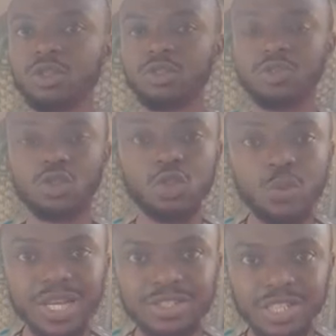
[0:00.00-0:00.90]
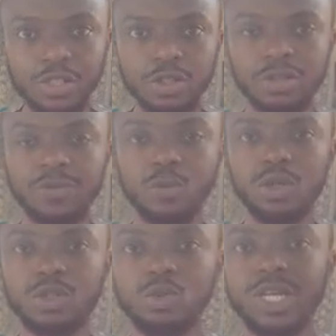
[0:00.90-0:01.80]
want to do a 2-week session, if you
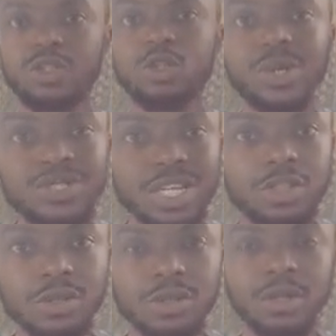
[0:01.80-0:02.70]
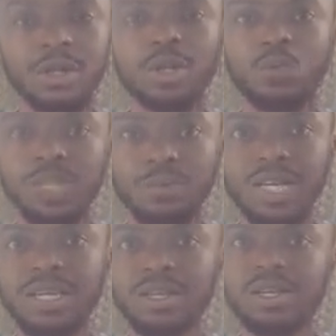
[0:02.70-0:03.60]
want to do a 2-week session with
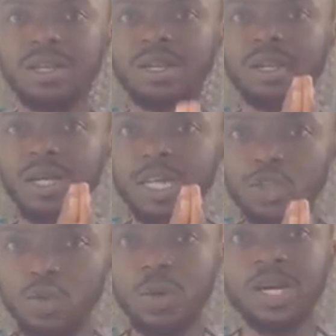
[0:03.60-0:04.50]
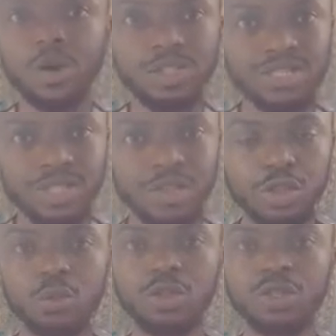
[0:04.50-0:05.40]
me, a 2-week coaching
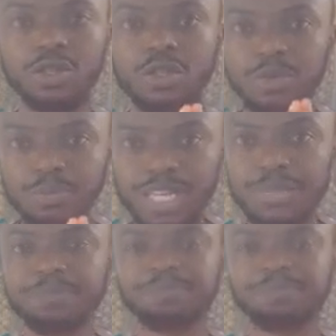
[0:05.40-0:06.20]
session would just be